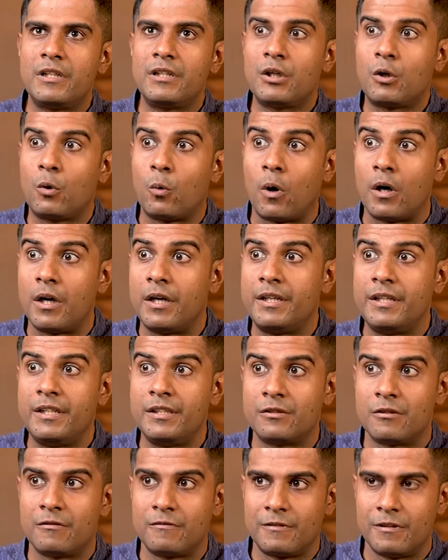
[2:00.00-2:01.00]
at the
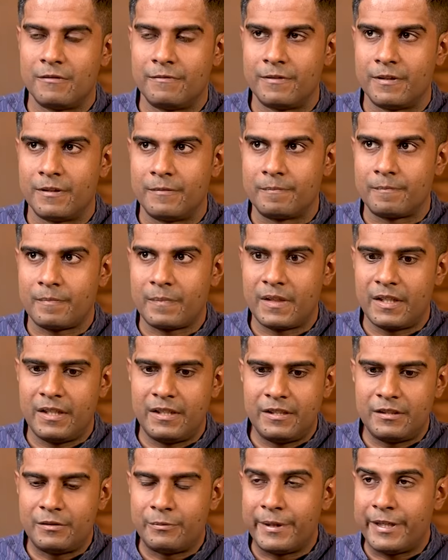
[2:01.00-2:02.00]
qualities of Kapha,
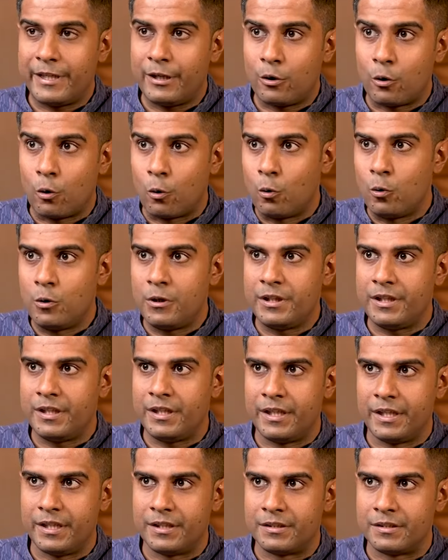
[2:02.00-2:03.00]
it is very cold
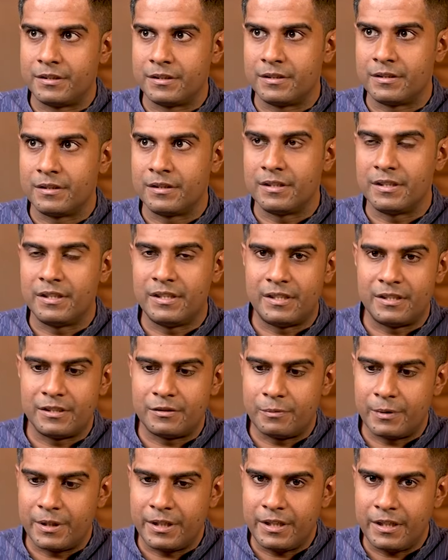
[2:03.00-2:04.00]
in nature. It is
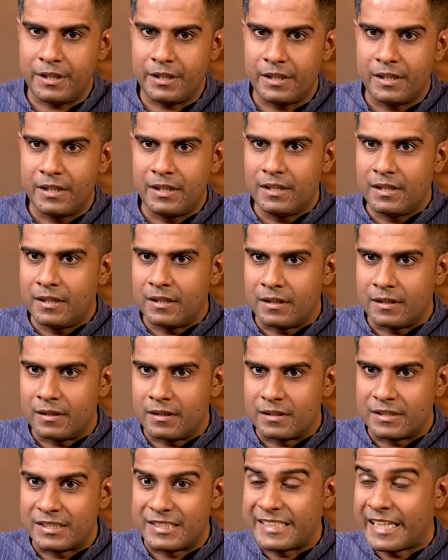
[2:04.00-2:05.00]
very
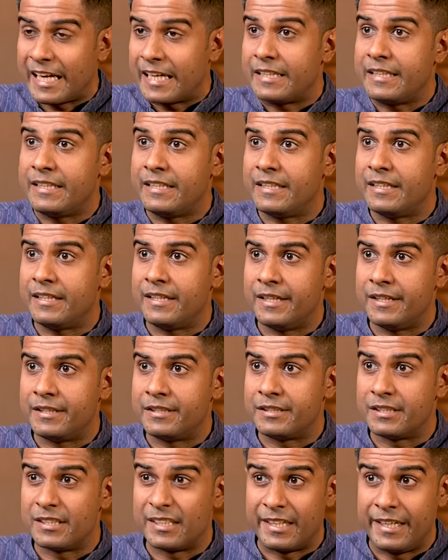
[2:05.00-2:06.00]
static in
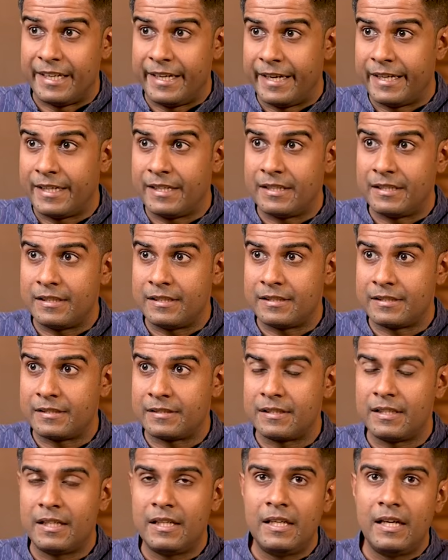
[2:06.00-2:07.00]
nature,
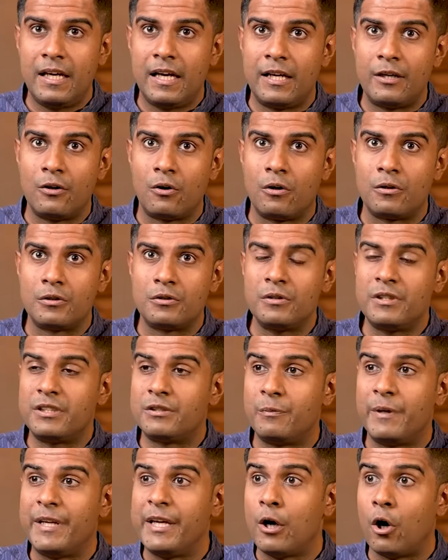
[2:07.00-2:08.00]
dense, and also it's
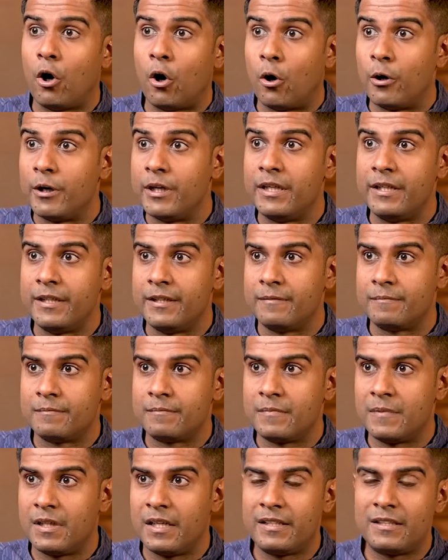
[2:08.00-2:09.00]
very oily.
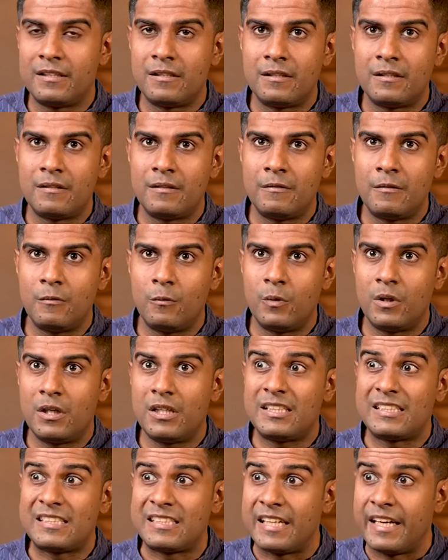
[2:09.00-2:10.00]
Like the
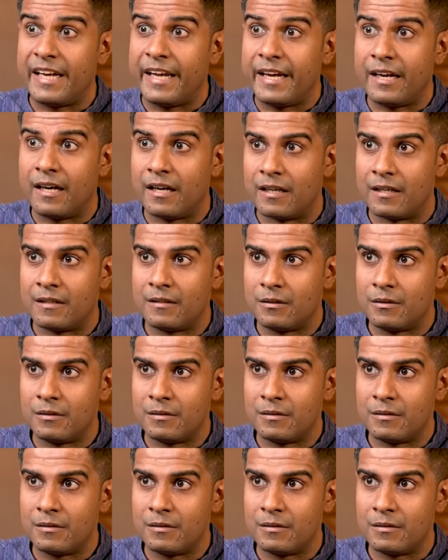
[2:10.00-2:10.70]
word sneha.